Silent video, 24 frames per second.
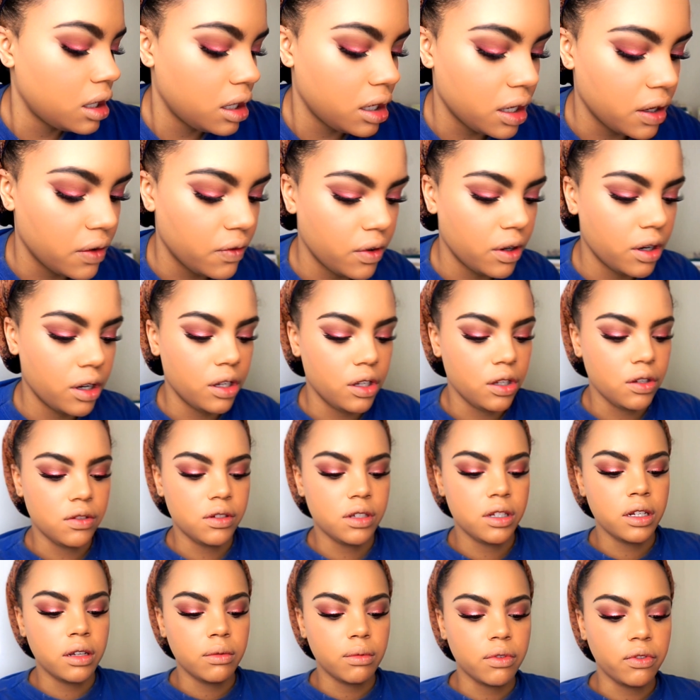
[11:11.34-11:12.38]
I never
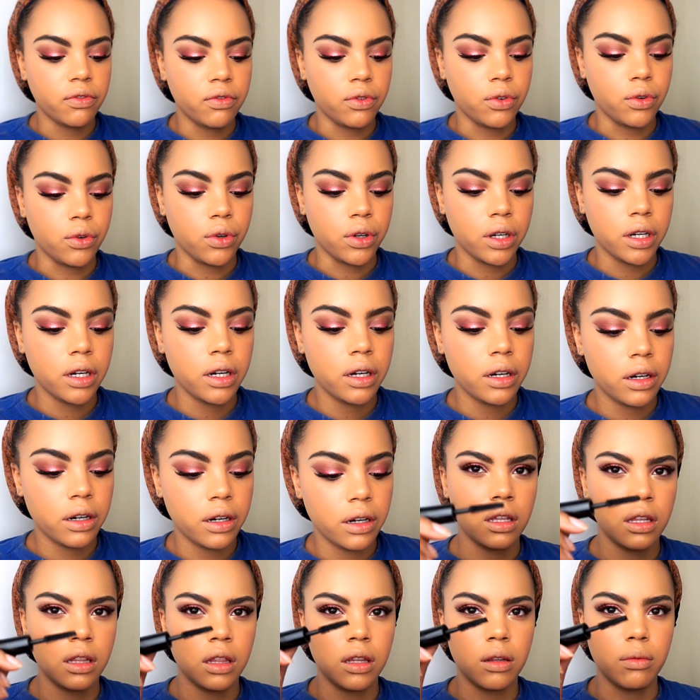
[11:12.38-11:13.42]
used it before.
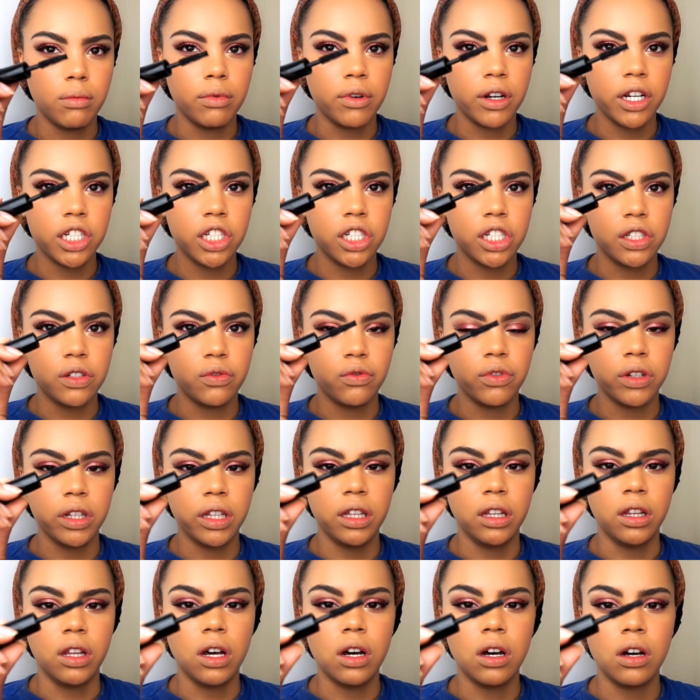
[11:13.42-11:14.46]
The brush is
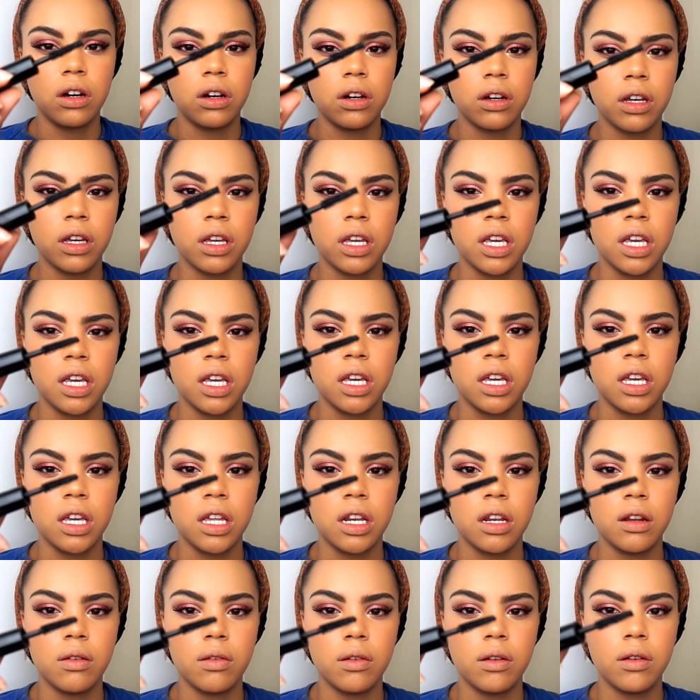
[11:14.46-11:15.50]
really long
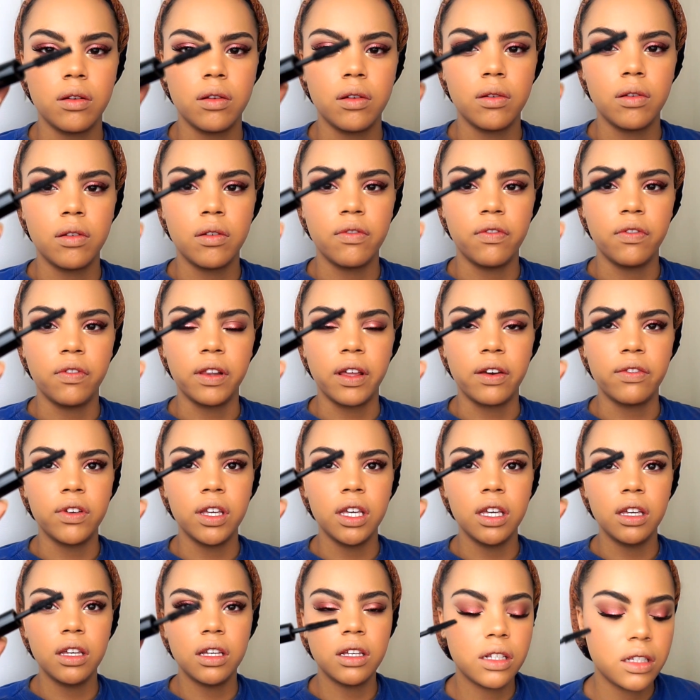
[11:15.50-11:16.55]
and
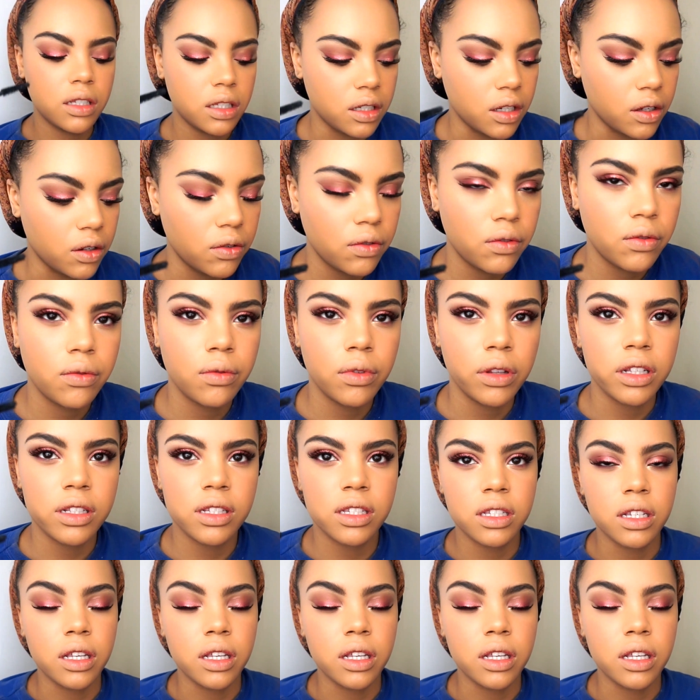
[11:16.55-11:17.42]
fluffy, so let's